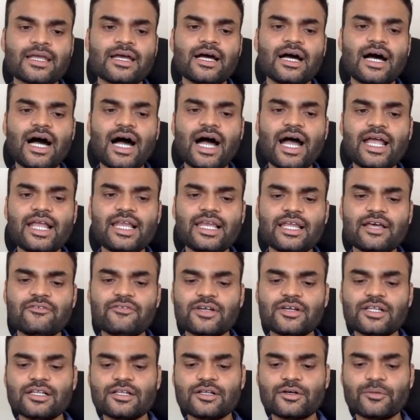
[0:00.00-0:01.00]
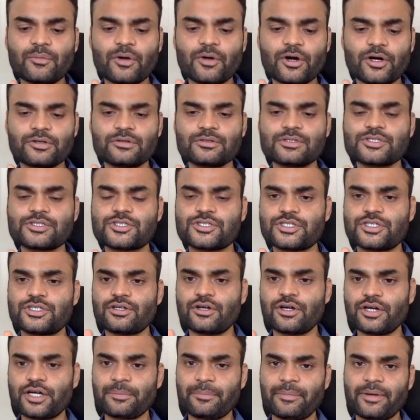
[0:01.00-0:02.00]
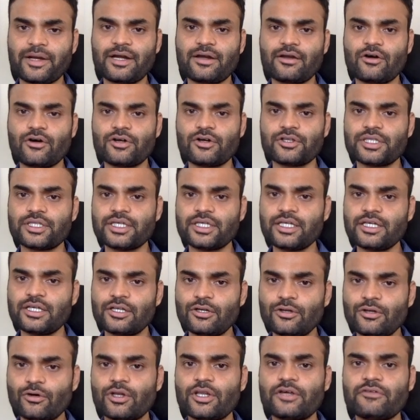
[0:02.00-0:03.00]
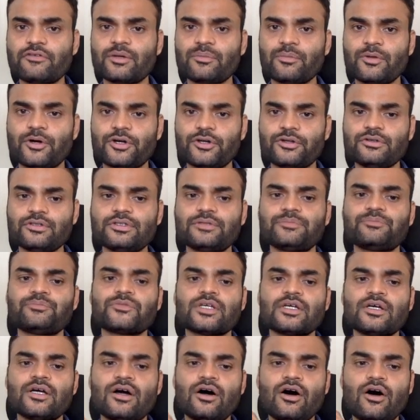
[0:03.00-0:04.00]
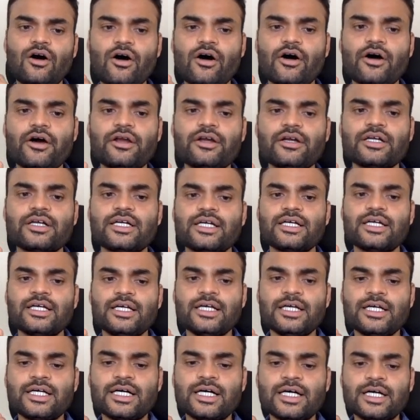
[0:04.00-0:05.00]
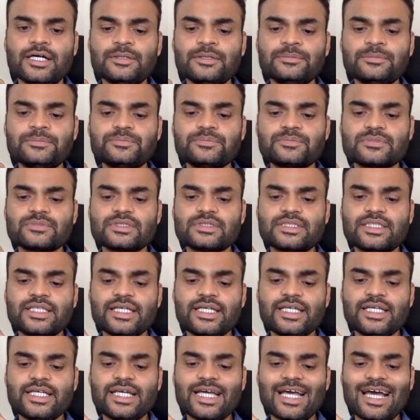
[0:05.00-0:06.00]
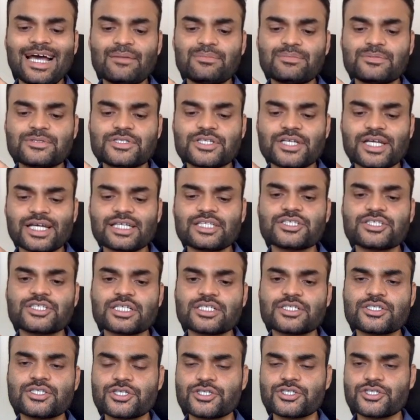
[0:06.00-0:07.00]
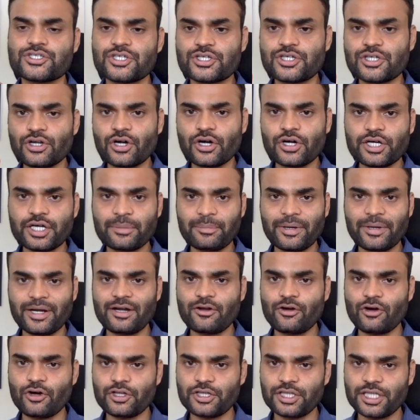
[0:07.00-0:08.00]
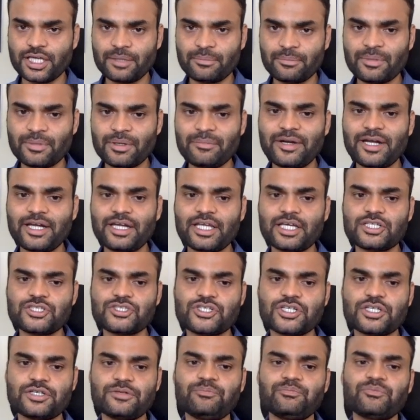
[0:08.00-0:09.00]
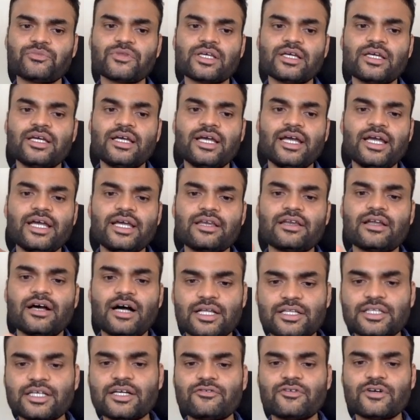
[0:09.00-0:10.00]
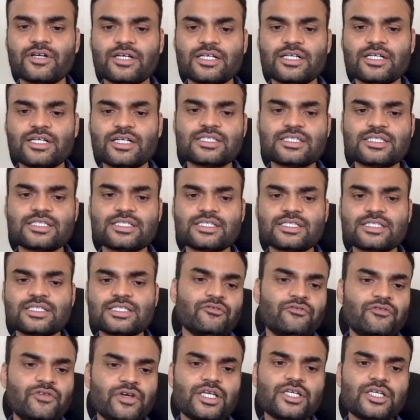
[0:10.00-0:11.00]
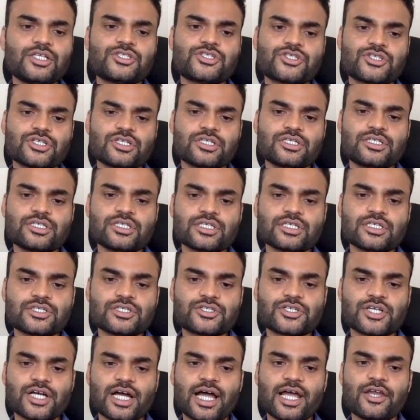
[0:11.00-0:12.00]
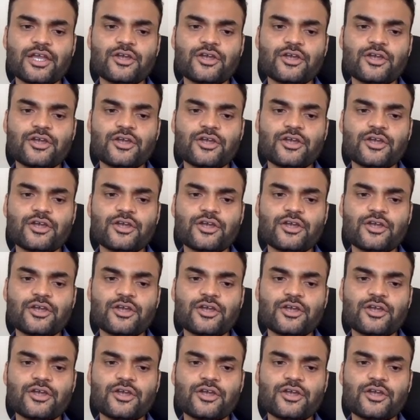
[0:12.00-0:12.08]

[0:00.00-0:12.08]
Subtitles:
high-level modules should not depend on the low-level module, or the abstractions should not depend on the implementation. In other words, we should try